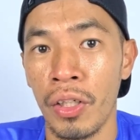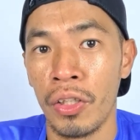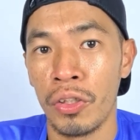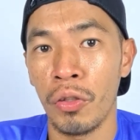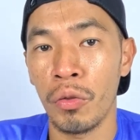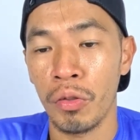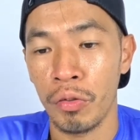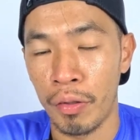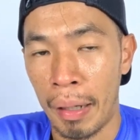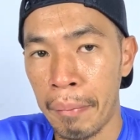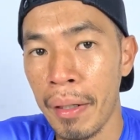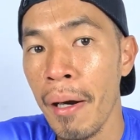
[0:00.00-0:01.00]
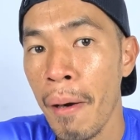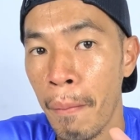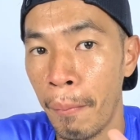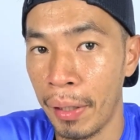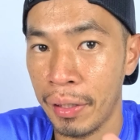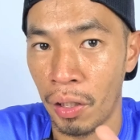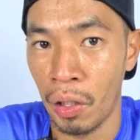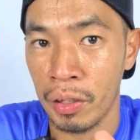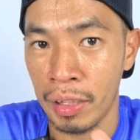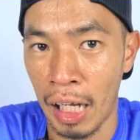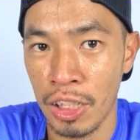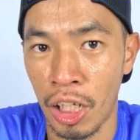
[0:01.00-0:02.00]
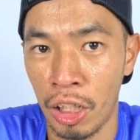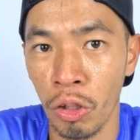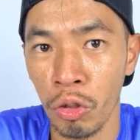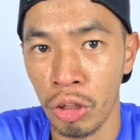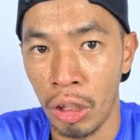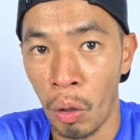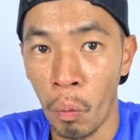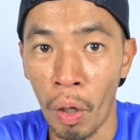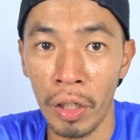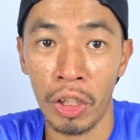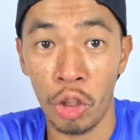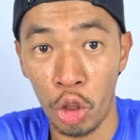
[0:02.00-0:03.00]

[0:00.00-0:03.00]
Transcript: So remember, bring your touch and go to avoid